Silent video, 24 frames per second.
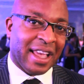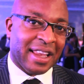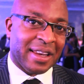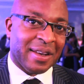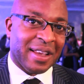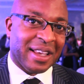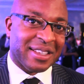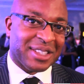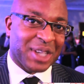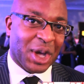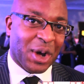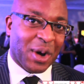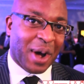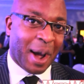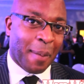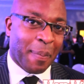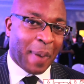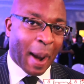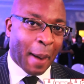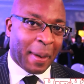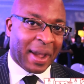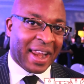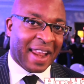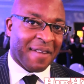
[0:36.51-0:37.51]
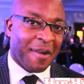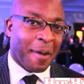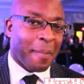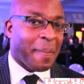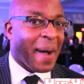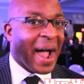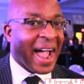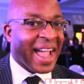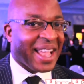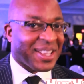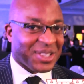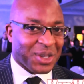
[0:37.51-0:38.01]
And so I'm probably gonna have a
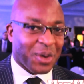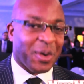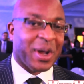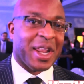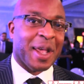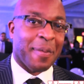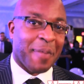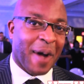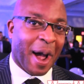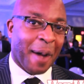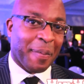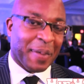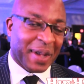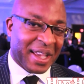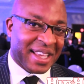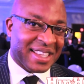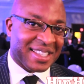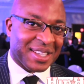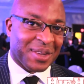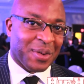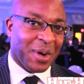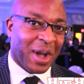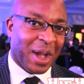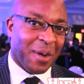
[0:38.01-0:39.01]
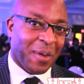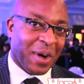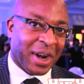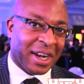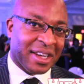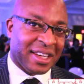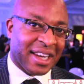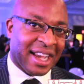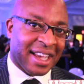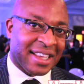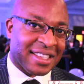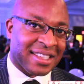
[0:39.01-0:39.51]
bias on what hip hop is and what
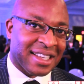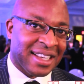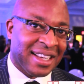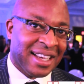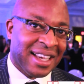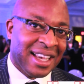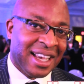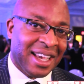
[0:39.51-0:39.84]
it does.